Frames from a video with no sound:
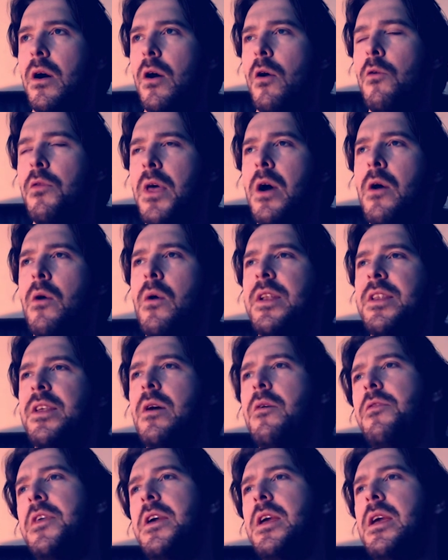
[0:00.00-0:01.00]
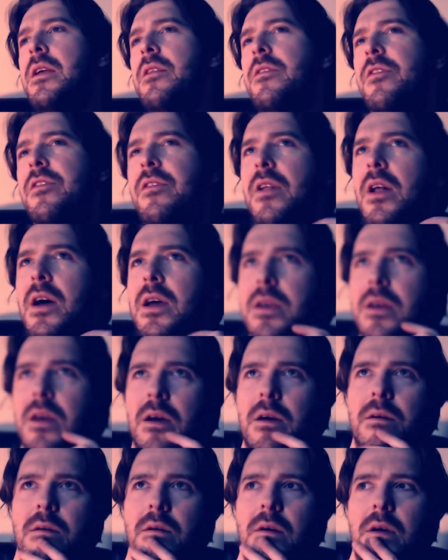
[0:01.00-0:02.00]
although I don't think it's
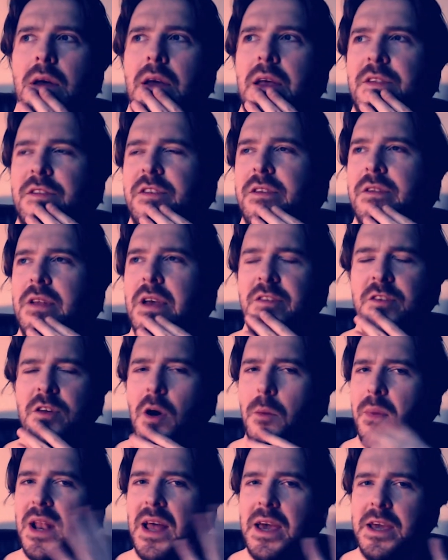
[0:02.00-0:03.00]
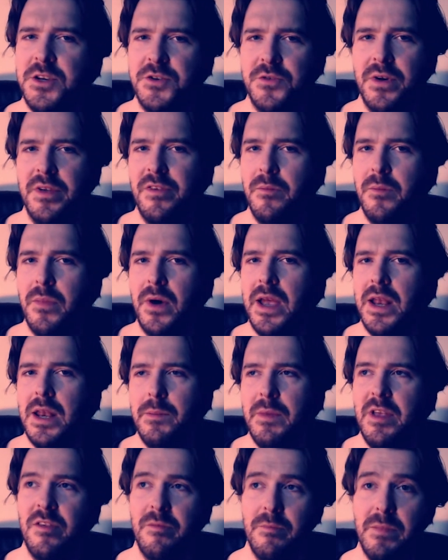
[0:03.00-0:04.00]
like, it's not plagiarism by any
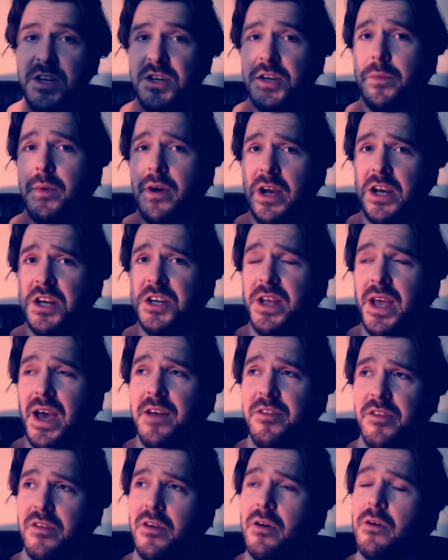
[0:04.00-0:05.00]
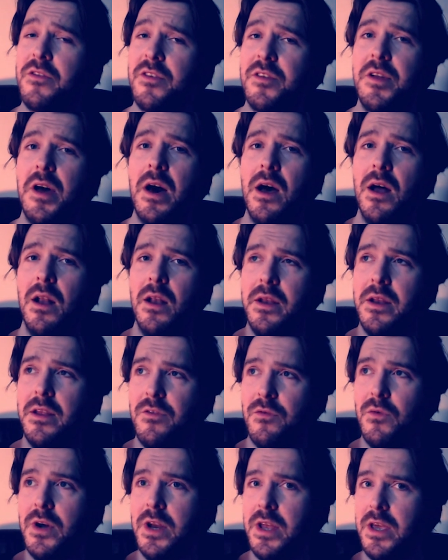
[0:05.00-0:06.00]
means. Mishima actually has his own style and
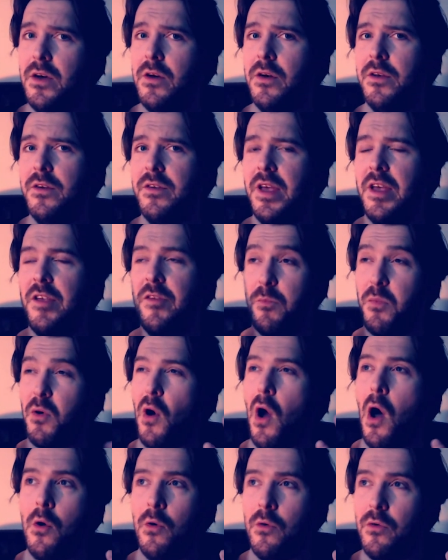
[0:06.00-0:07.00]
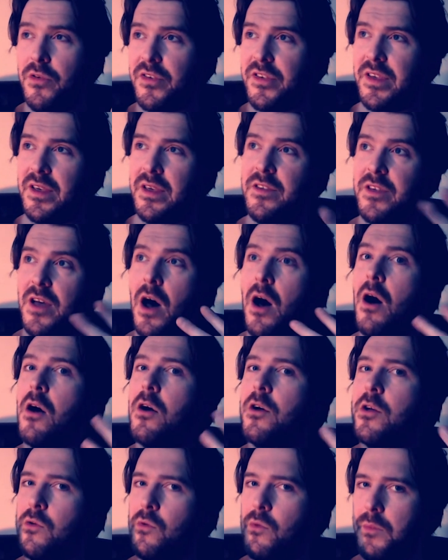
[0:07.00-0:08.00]
it's really good. His prose is
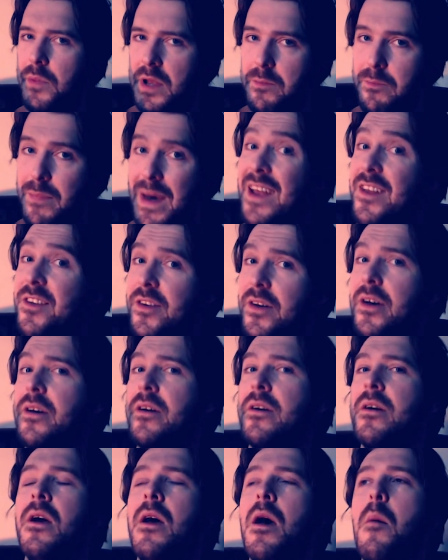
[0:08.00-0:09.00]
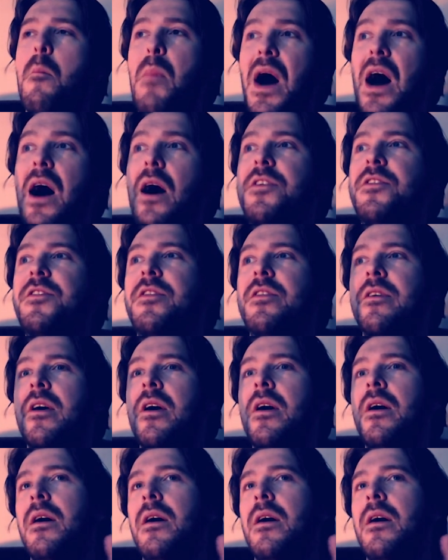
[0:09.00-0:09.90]
arguably better, but